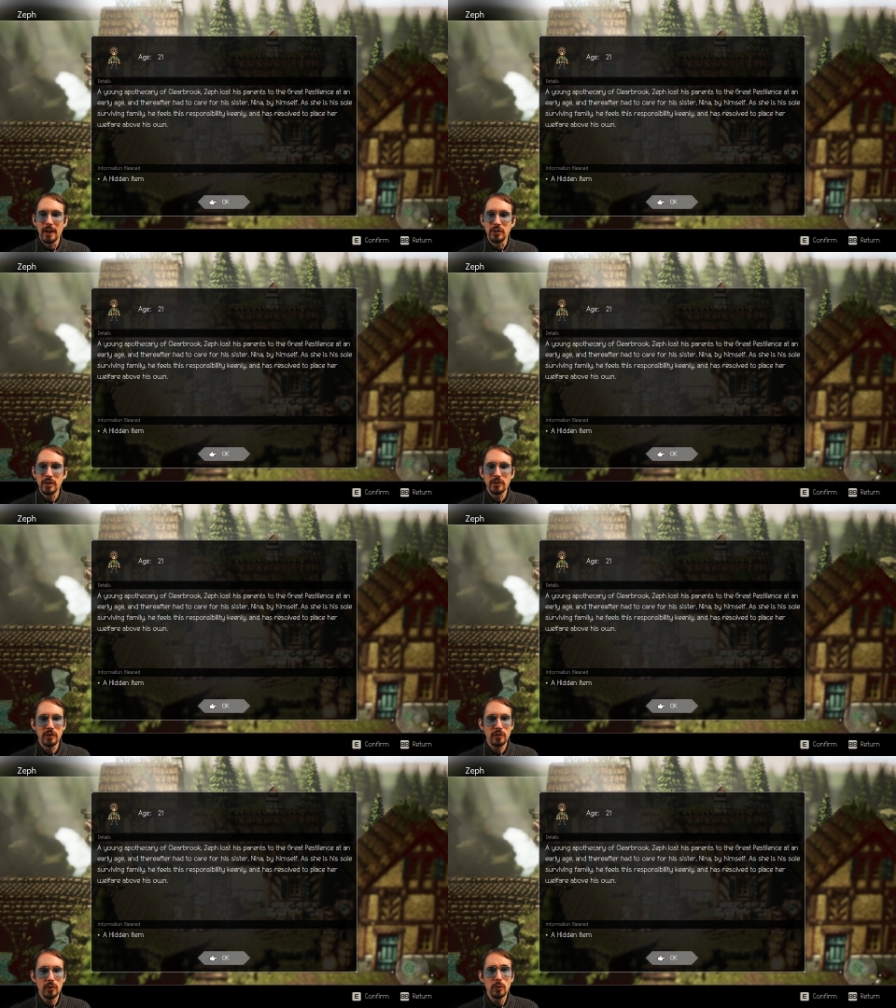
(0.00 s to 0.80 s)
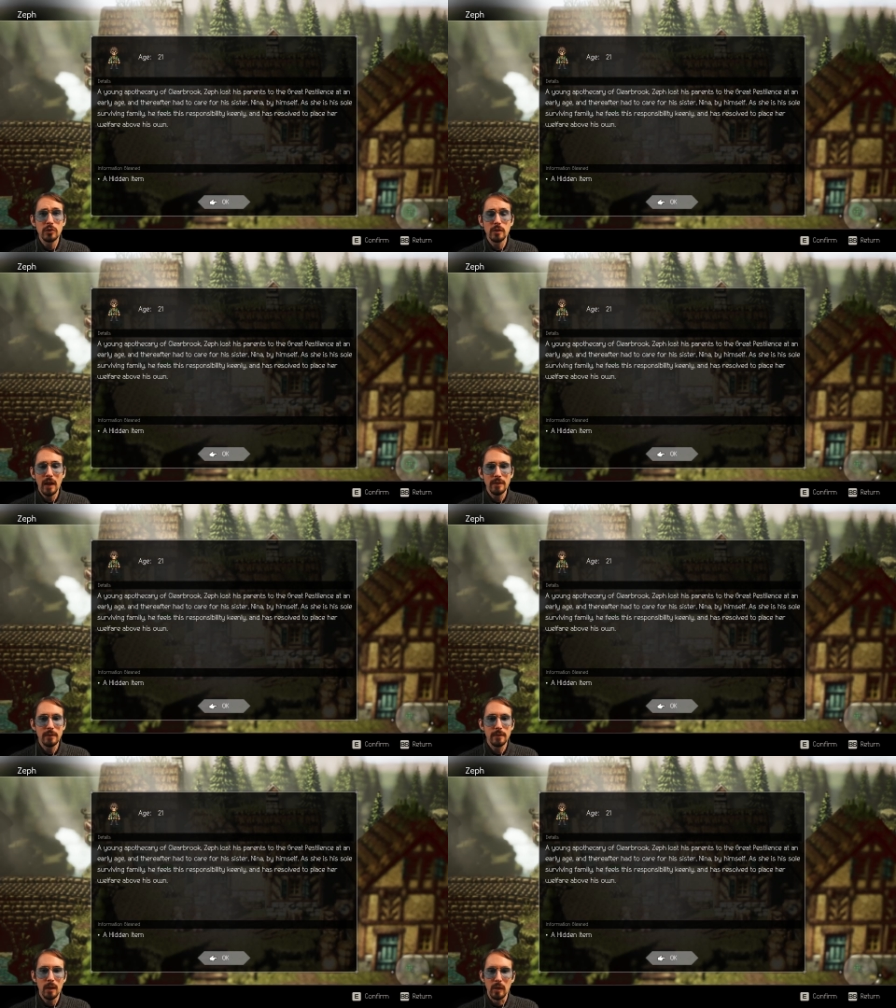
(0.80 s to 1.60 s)
As she is his sole
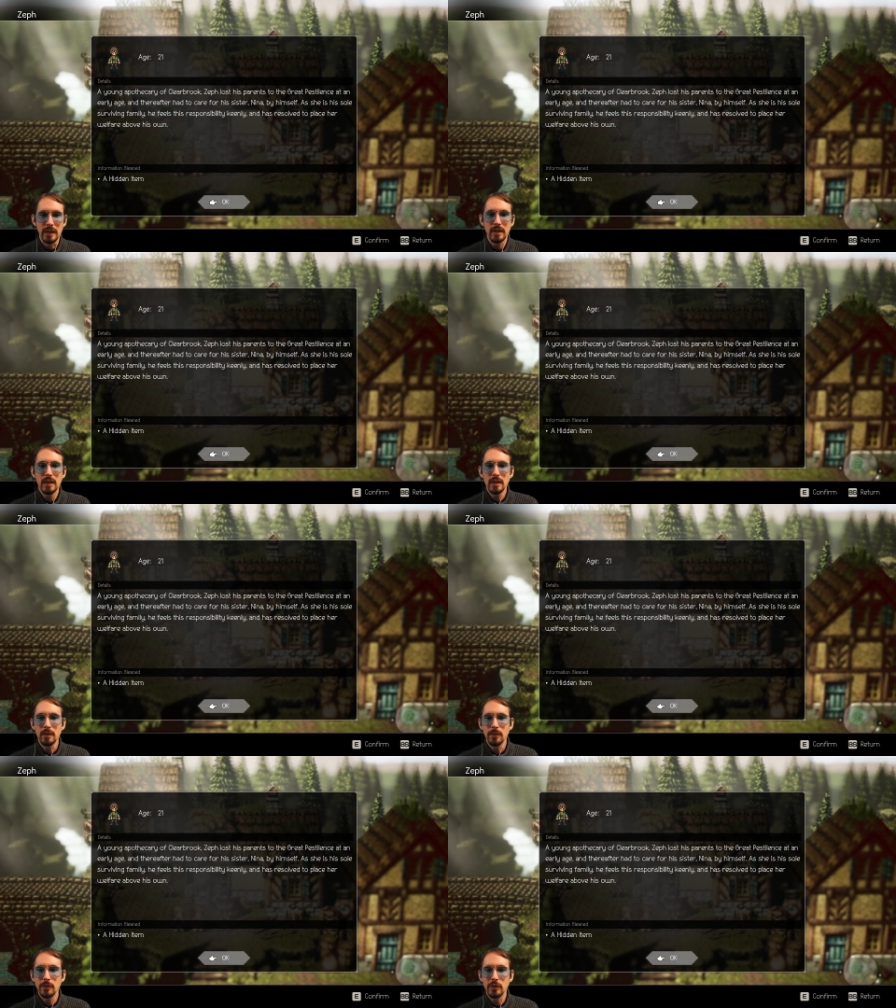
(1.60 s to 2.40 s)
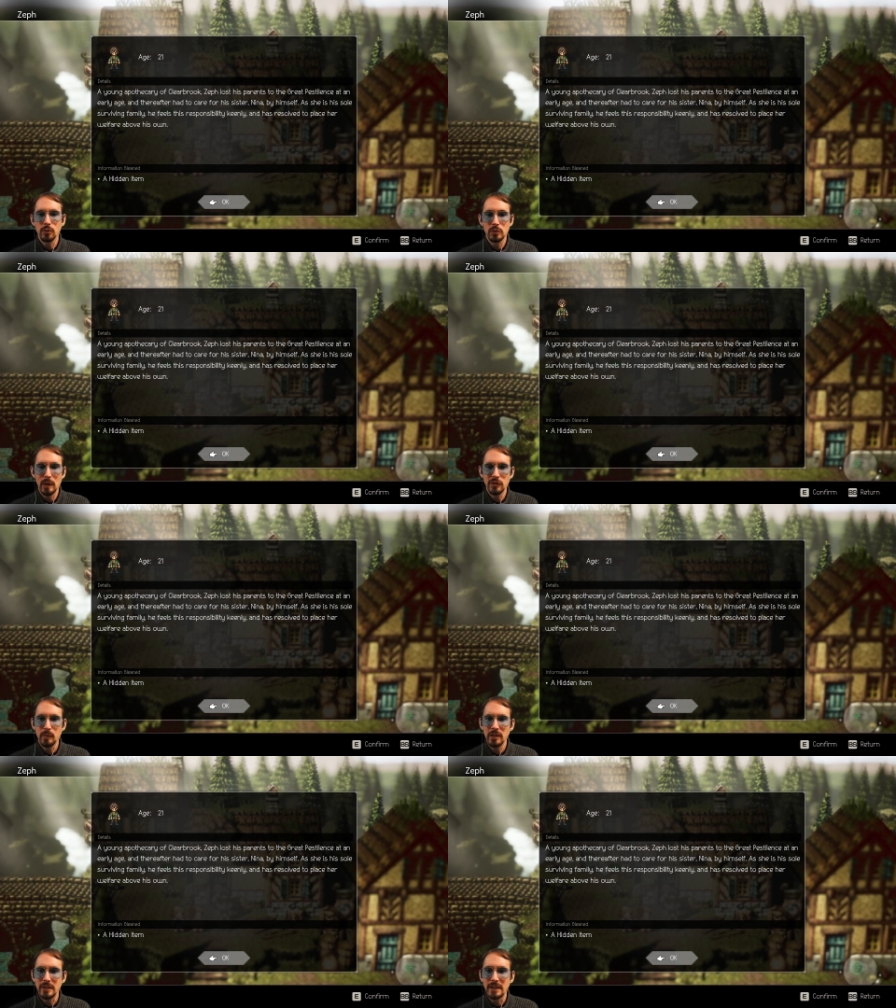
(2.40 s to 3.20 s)
surviving family, he feels this
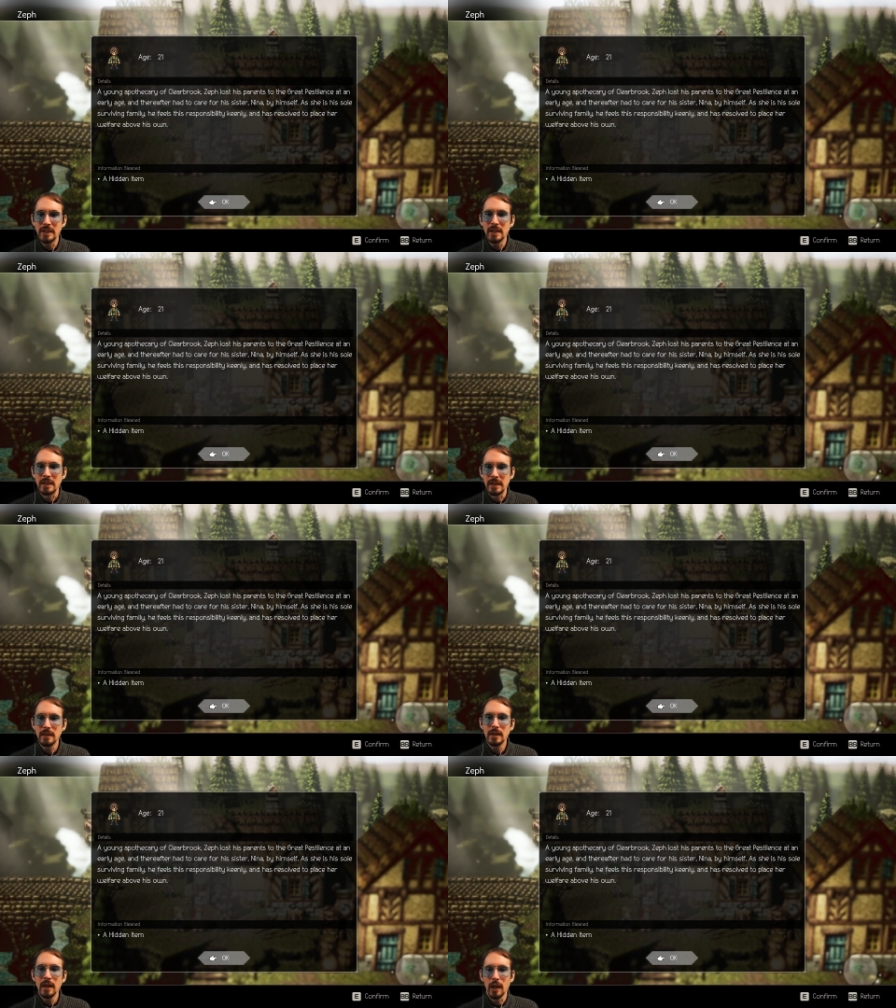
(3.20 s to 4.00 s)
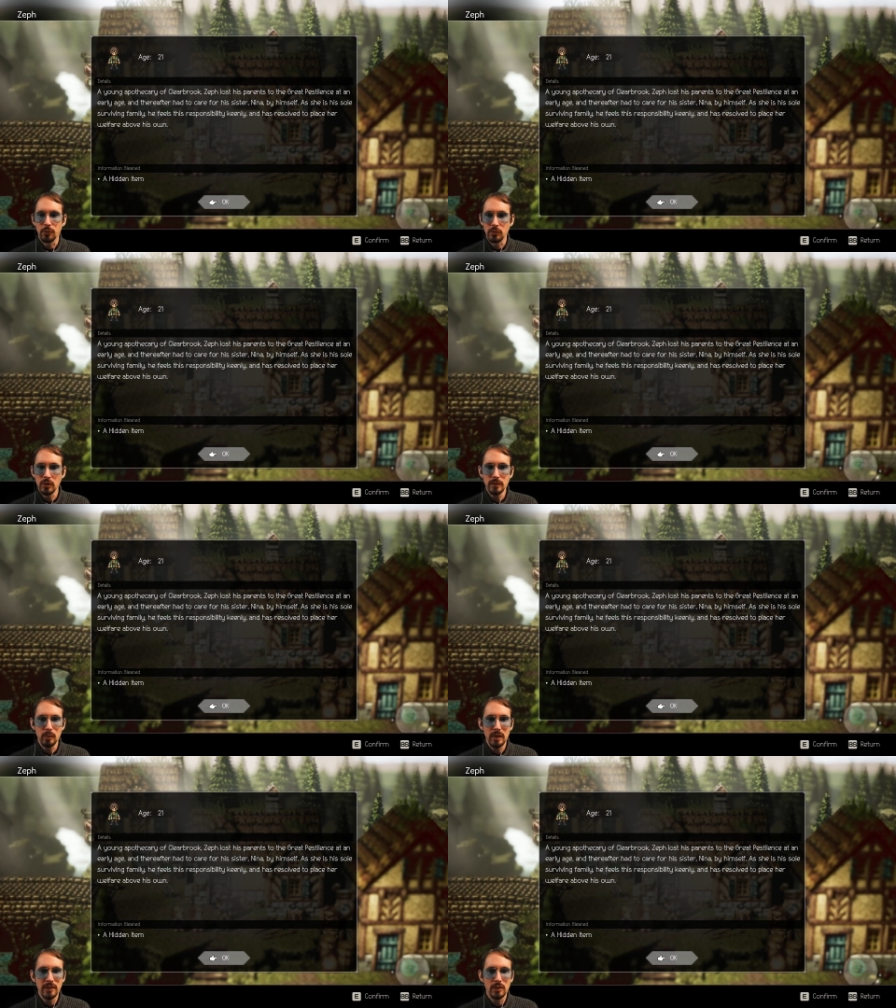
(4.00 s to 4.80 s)
responsibility keenly, and is
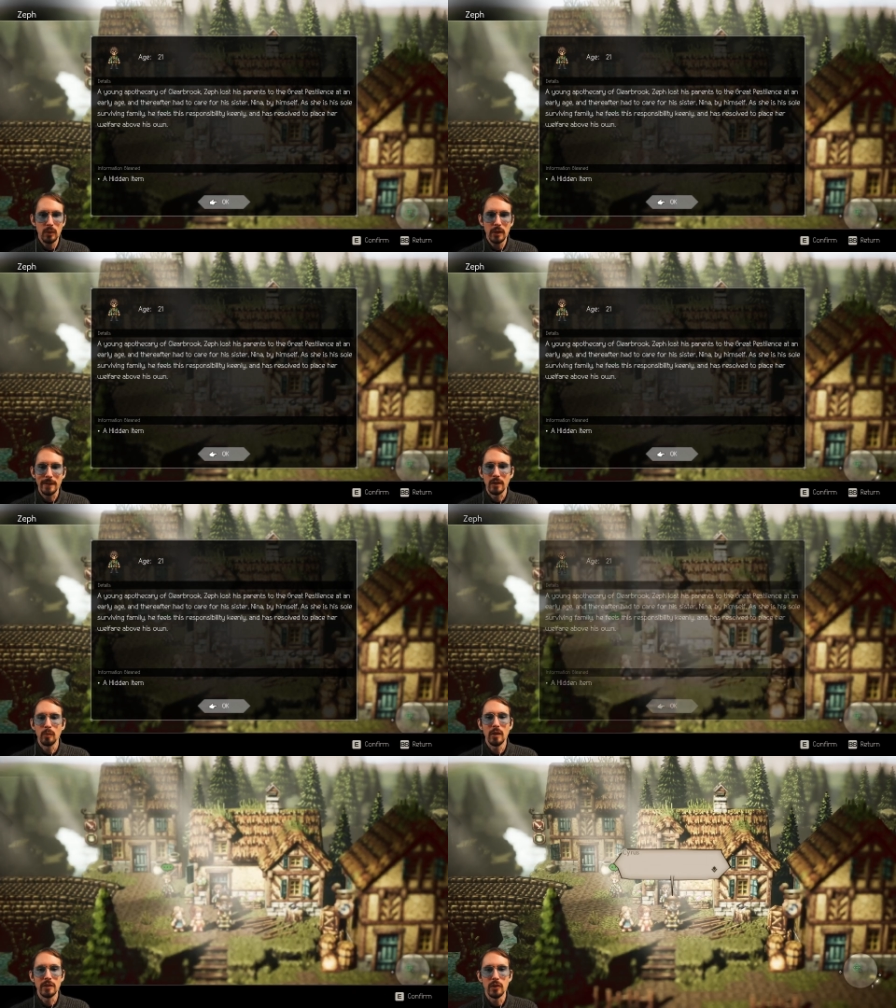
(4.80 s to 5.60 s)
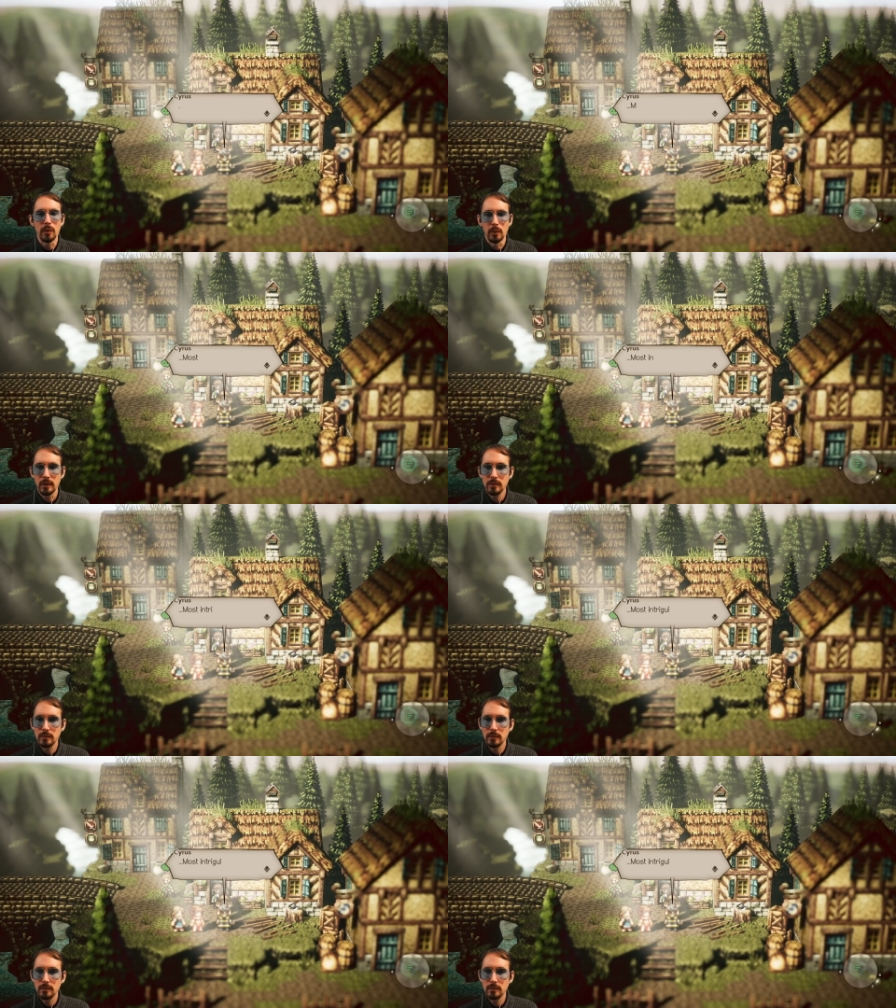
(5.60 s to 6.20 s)
resolved to place her welfare above his own.